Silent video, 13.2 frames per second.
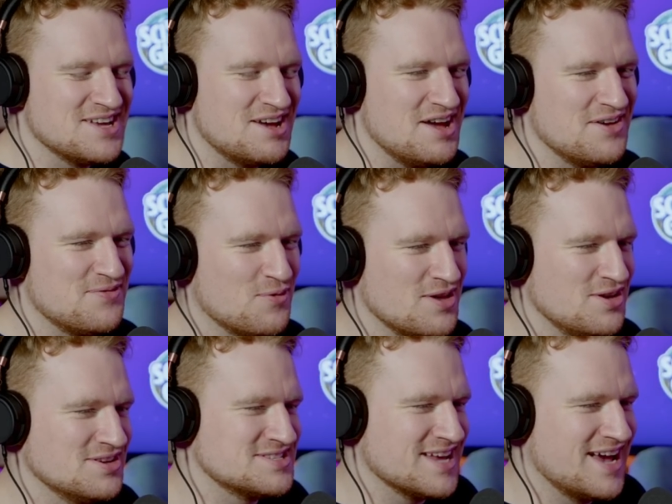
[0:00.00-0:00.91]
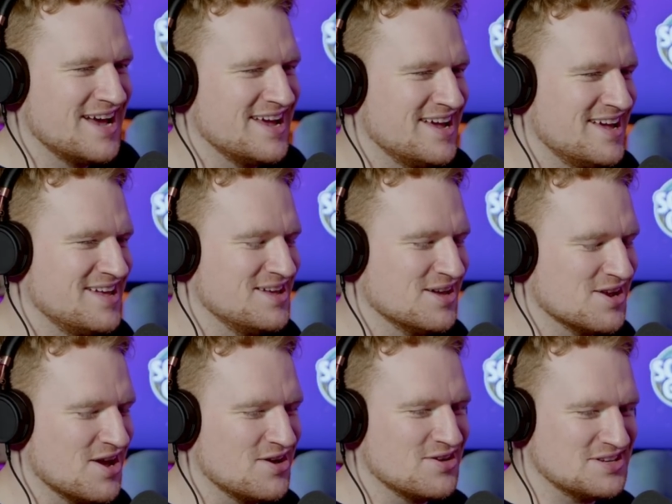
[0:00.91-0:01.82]
So if when you say
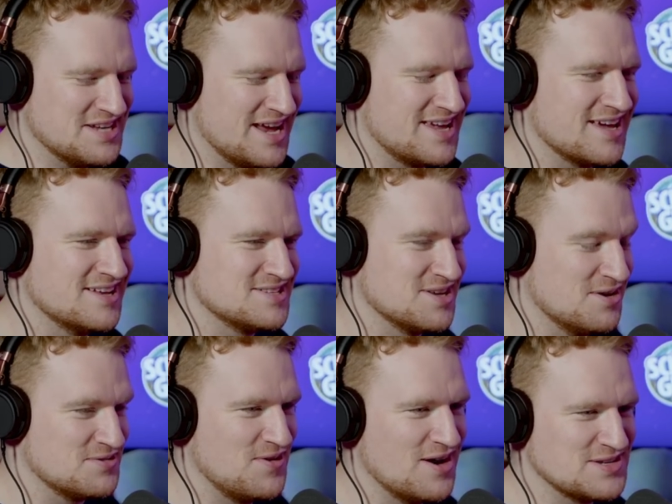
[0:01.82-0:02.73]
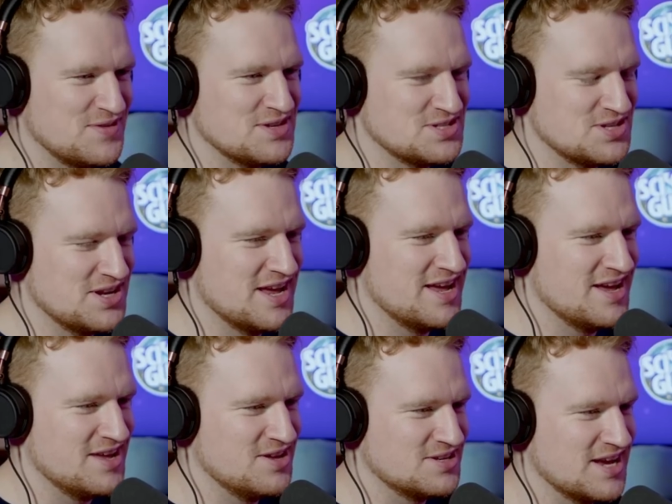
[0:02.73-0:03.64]
you know you take so as far as I've understood it
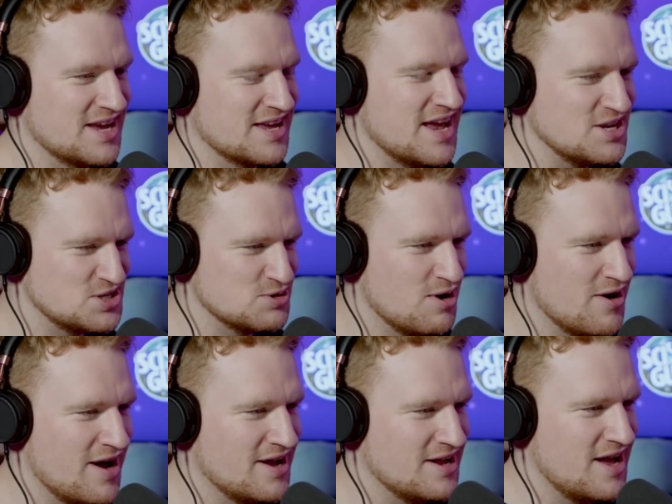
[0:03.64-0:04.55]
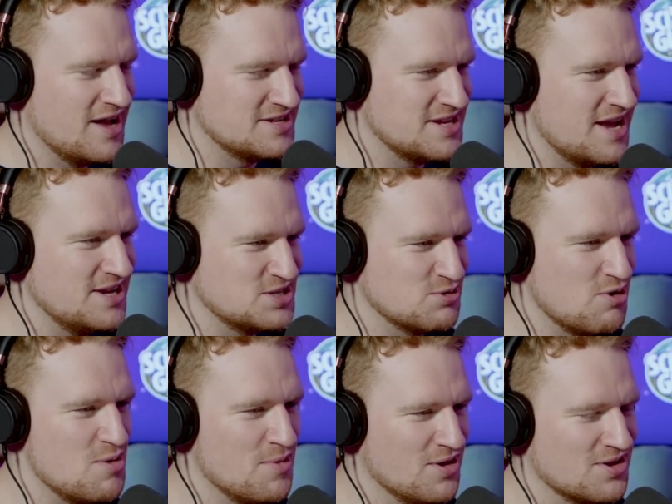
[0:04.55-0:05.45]
here, you take an H two O H
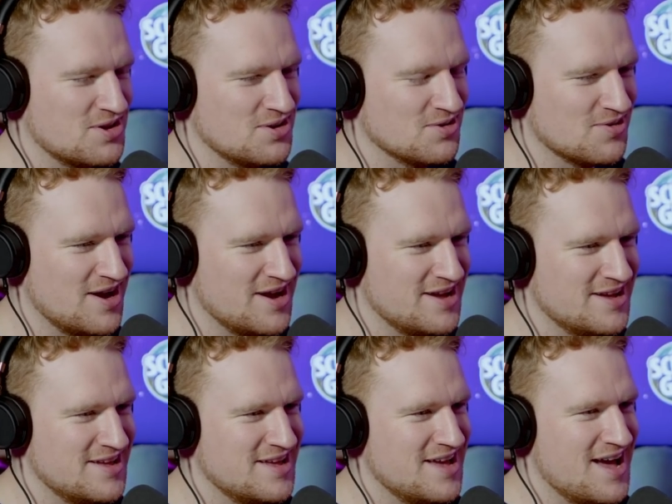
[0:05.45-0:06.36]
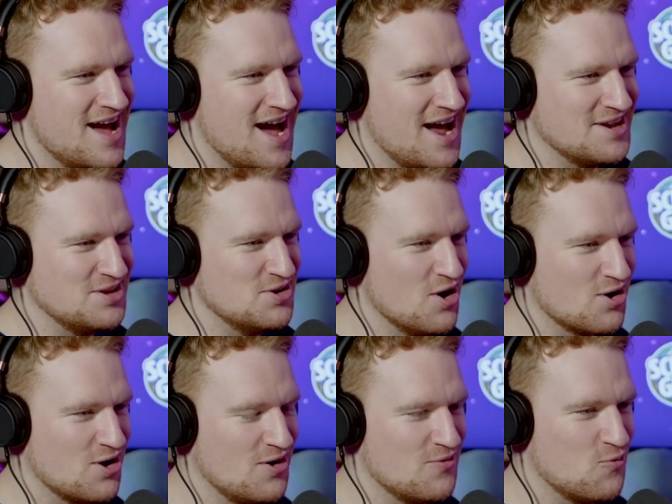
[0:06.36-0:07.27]
two O molecule, right? Mm-hmm. And you
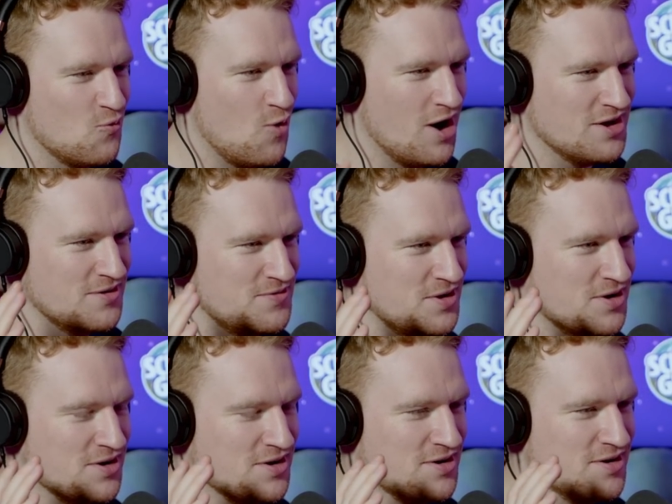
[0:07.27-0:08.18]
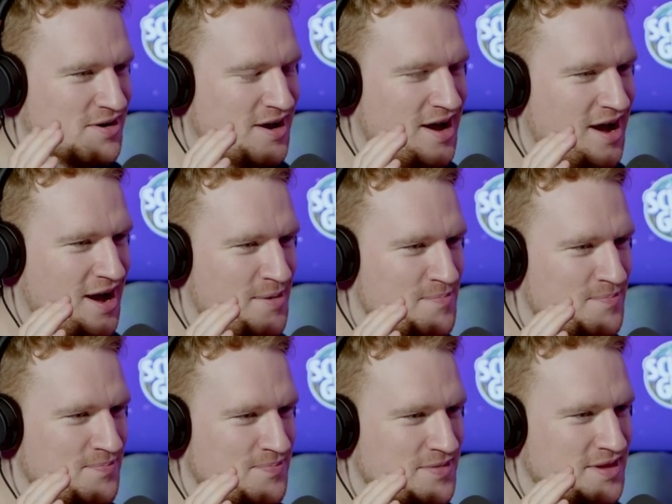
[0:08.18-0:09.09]
knock off one of your
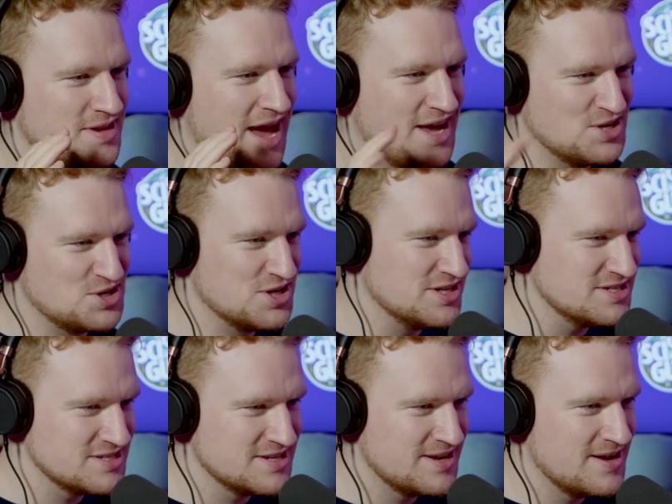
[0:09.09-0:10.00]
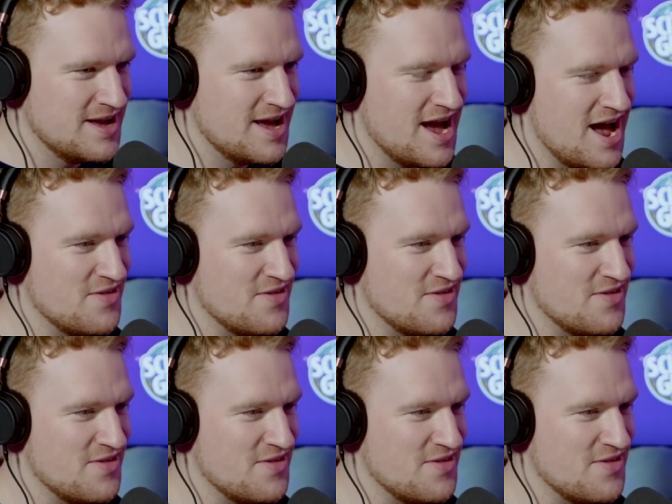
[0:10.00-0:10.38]
um, H's. Yeah.